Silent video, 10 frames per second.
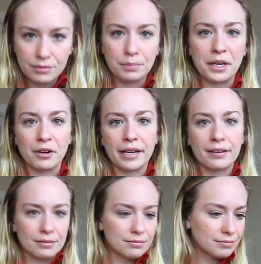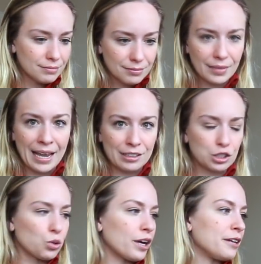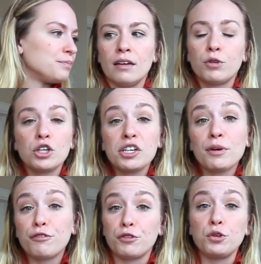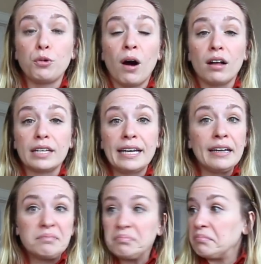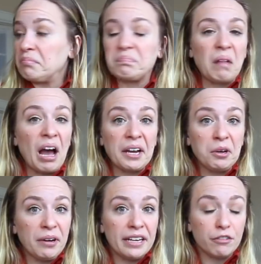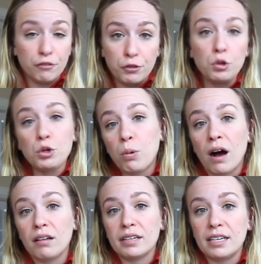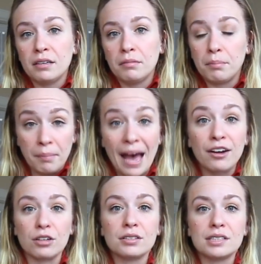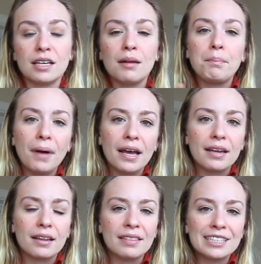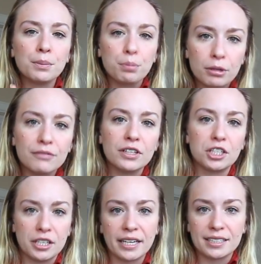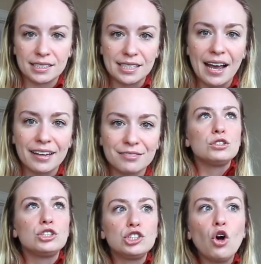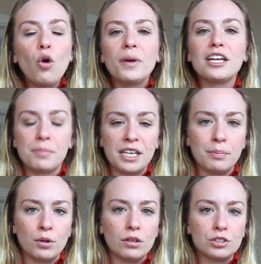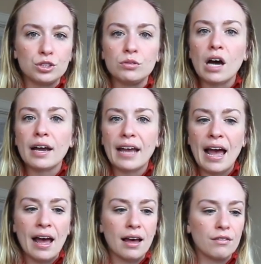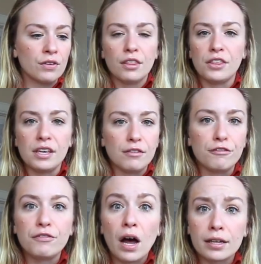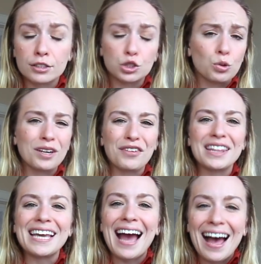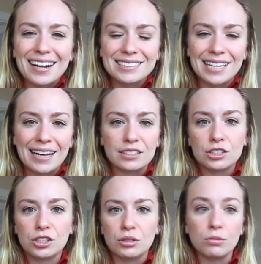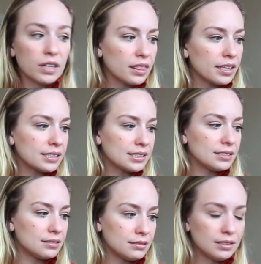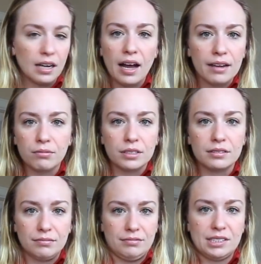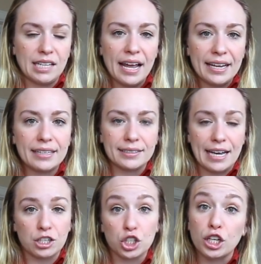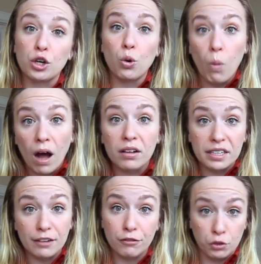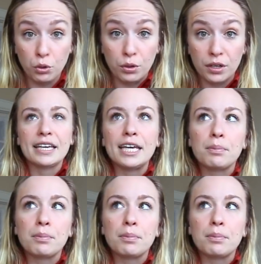period. End story. If we're talking about food quality, I agree, food quality matters, but that's a privileged thing to say. So many people do not have the funds or even the access to what this guy would say is actually quality food. He